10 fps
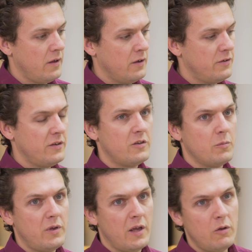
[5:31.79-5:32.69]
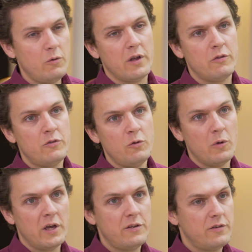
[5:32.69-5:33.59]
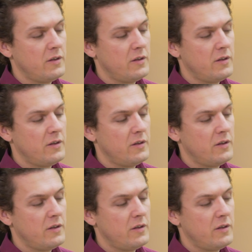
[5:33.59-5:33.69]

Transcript: the system can look at 2 ways.